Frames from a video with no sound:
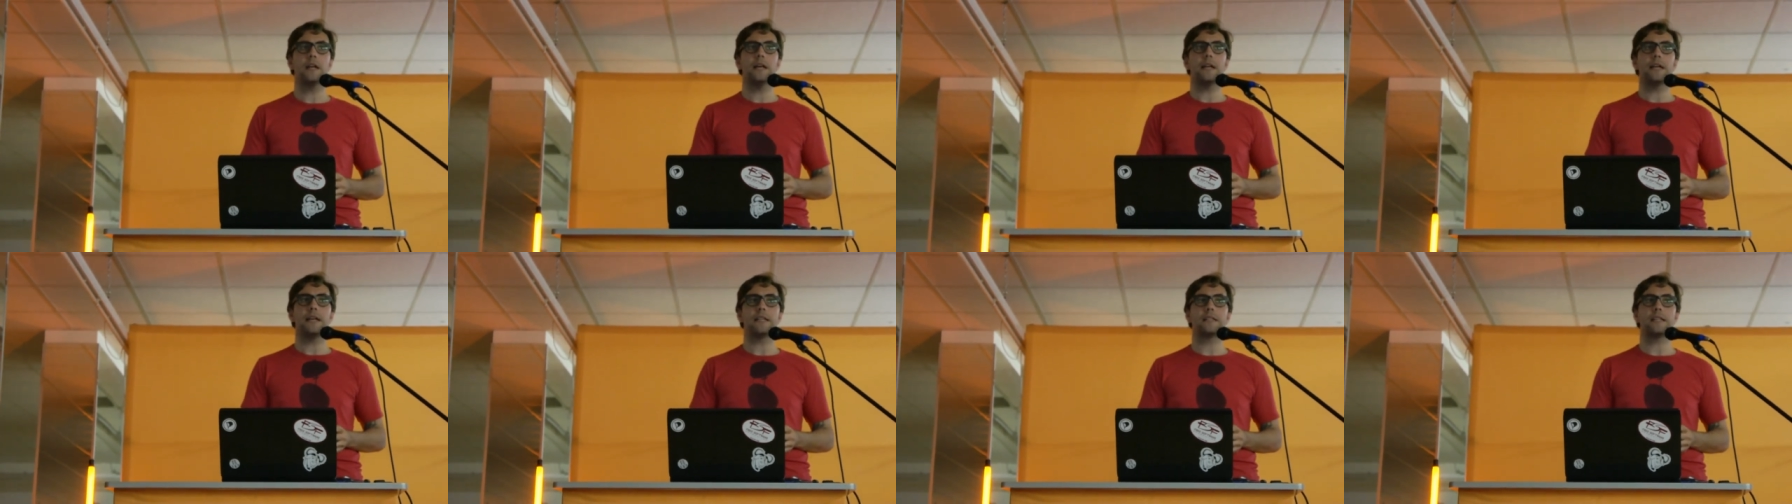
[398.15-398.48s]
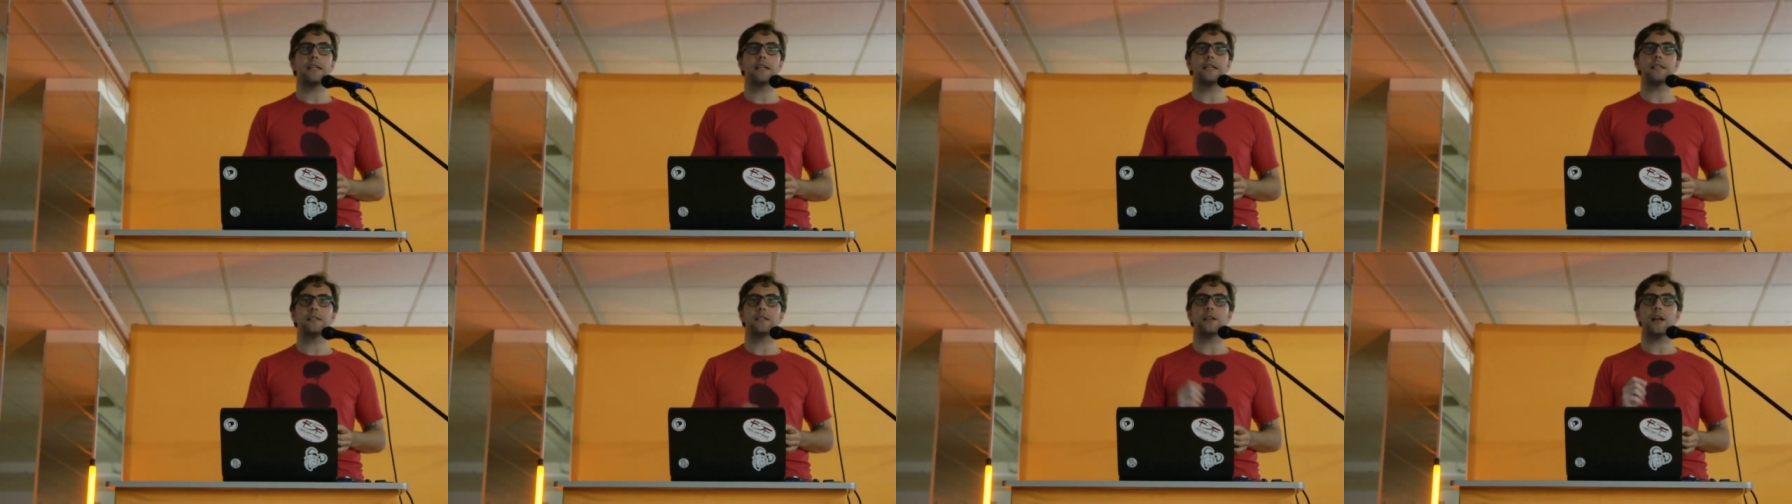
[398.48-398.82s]
is that
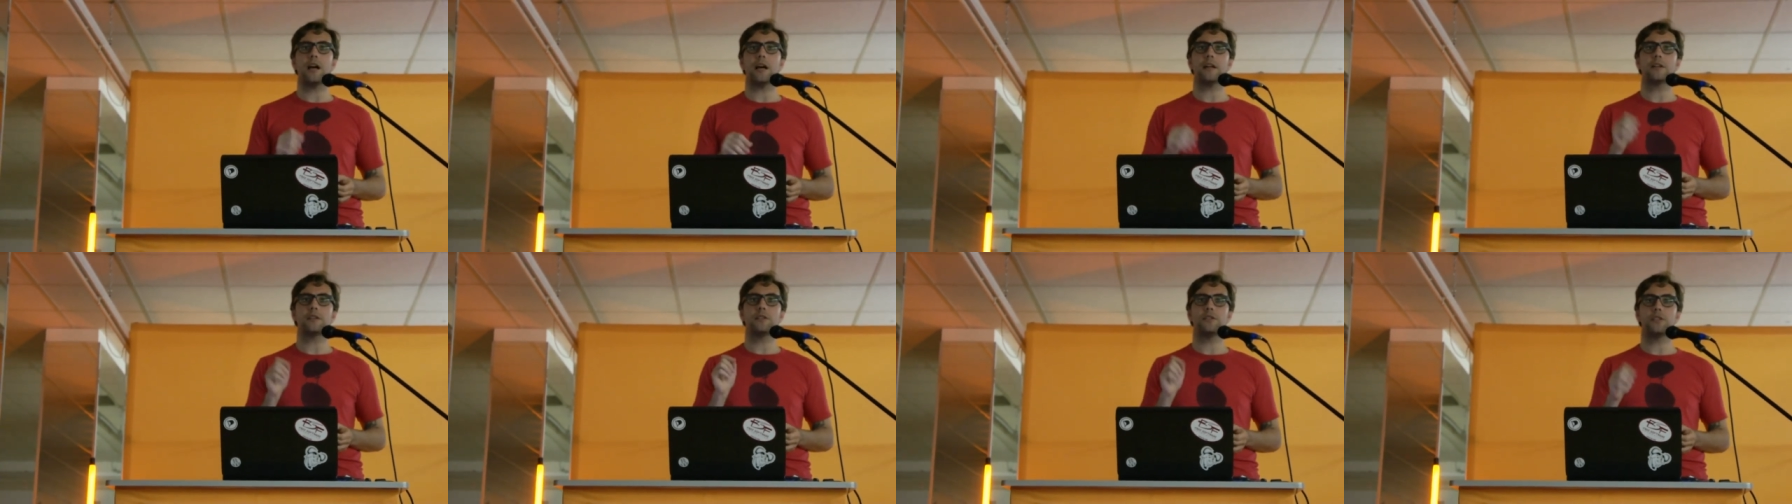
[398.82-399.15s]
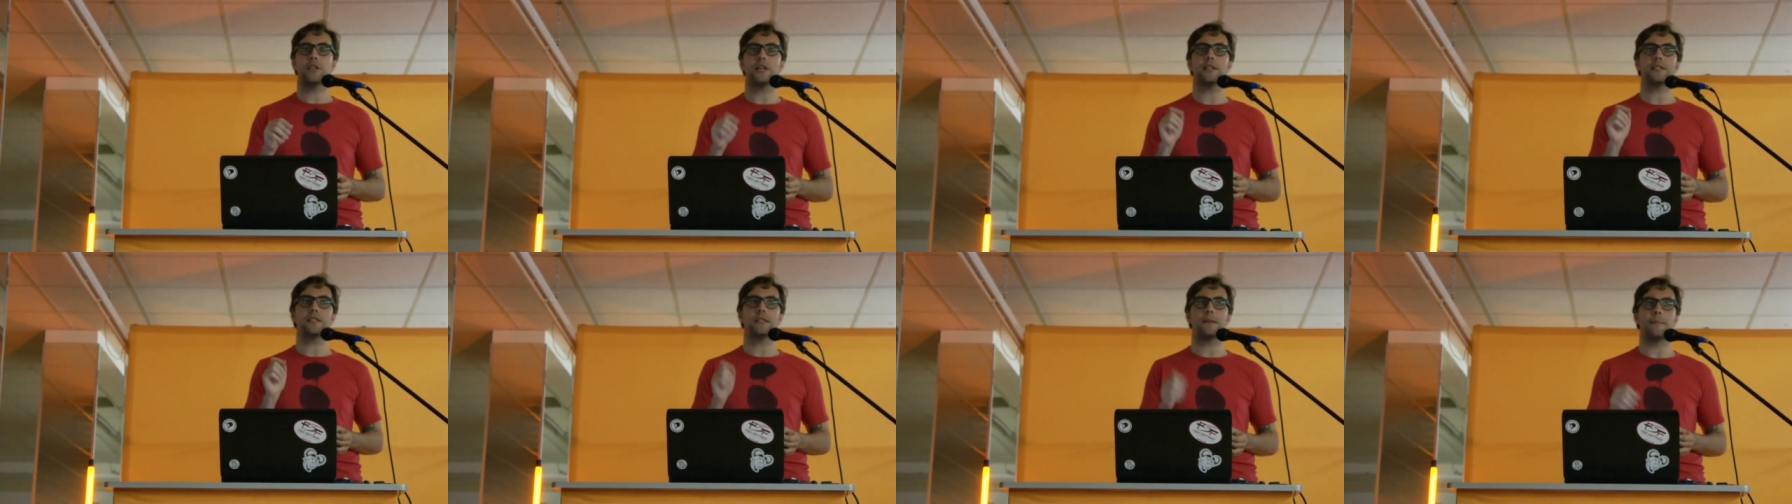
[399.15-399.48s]
it's not
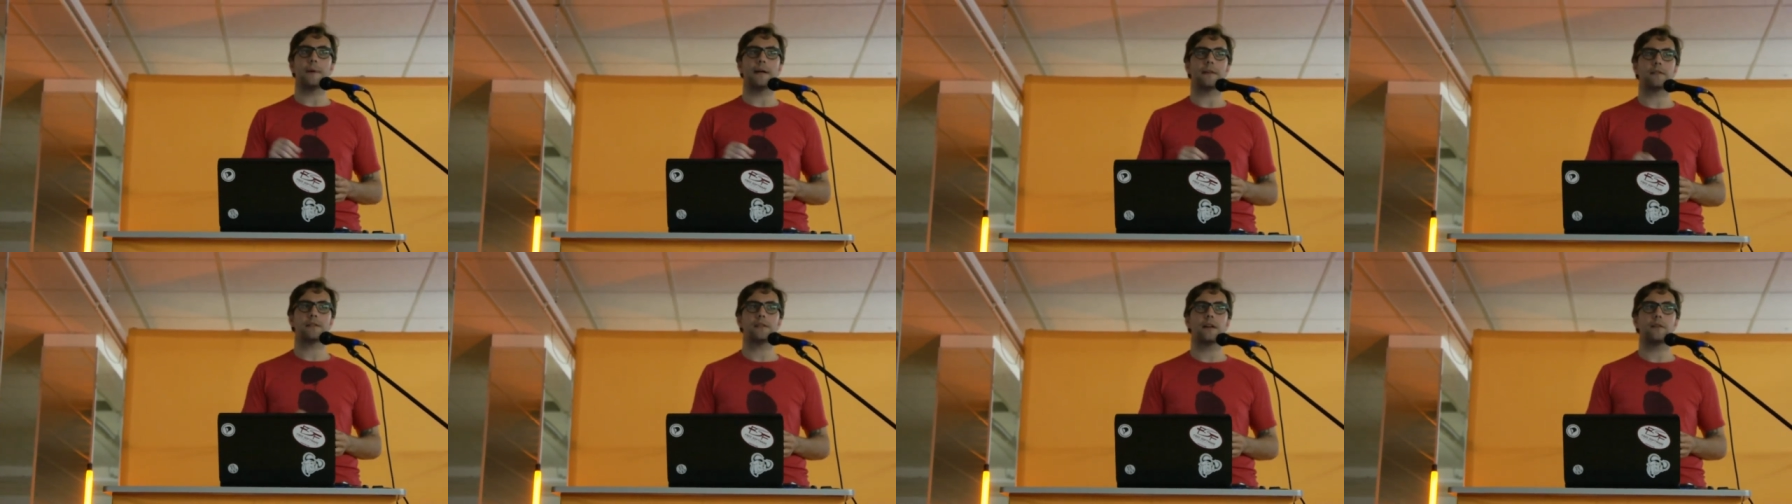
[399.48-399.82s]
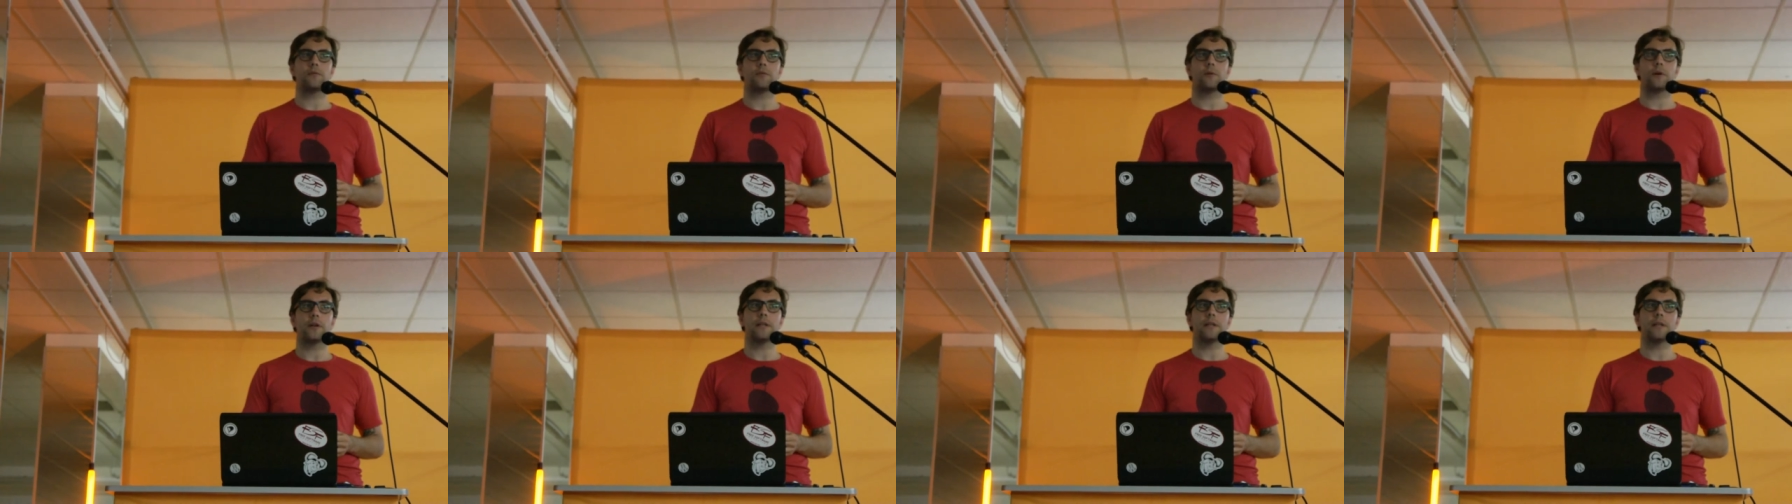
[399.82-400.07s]
just about software.